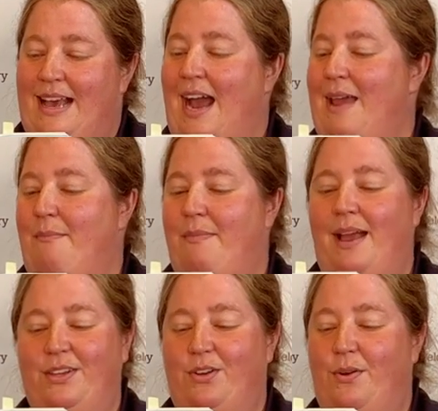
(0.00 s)
I am
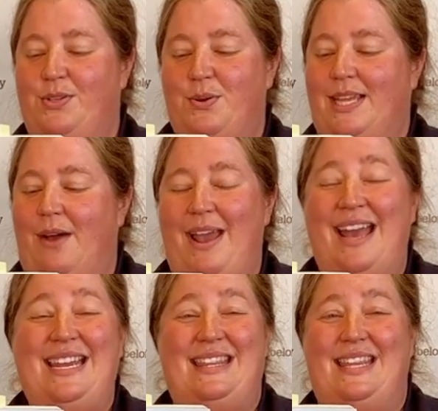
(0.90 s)
not going to allow
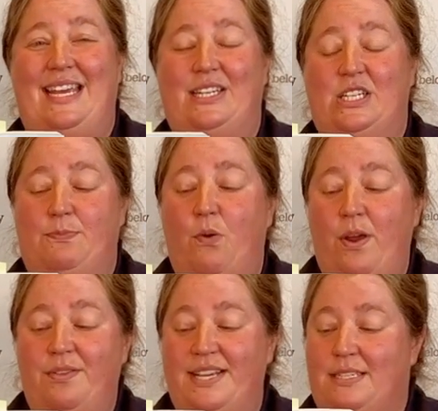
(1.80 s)
anything to
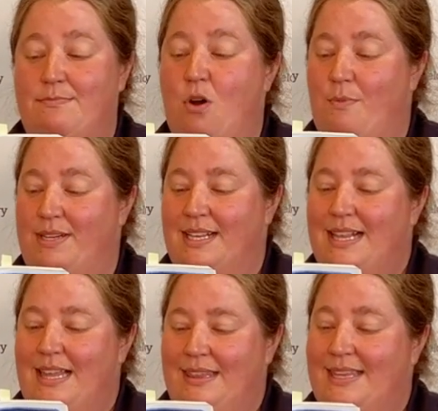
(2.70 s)
spoil this moment.
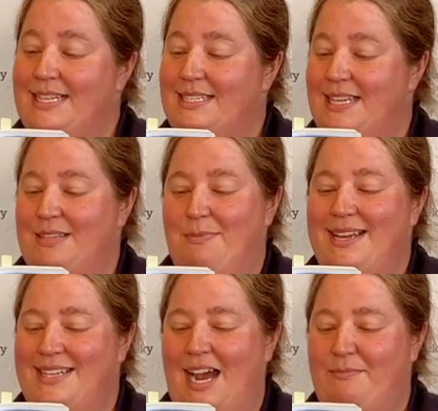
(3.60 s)
This is my
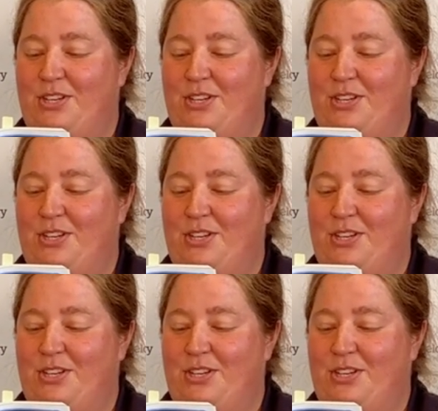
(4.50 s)
time to